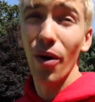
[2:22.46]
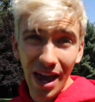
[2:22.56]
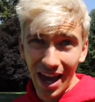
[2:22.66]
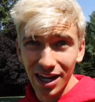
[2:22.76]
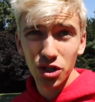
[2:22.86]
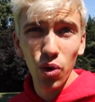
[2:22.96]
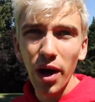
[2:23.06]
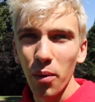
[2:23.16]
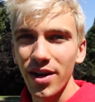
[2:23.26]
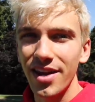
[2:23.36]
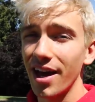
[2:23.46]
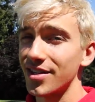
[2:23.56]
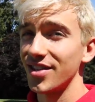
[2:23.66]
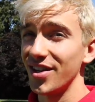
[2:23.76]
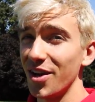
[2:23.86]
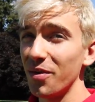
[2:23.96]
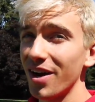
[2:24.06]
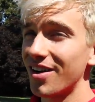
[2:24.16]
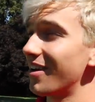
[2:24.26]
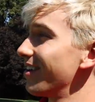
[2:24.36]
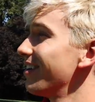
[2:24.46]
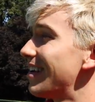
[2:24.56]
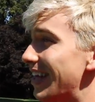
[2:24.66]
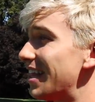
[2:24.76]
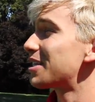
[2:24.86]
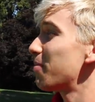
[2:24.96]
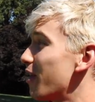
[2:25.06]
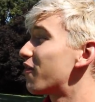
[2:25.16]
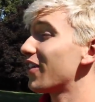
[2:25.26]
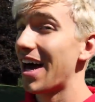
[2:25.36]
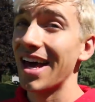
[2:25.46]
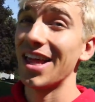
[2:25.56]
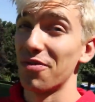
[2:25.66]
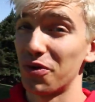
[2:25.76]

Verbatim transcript: Oh yeah, and it's quite windy out, so you know what, Carter? This might fly like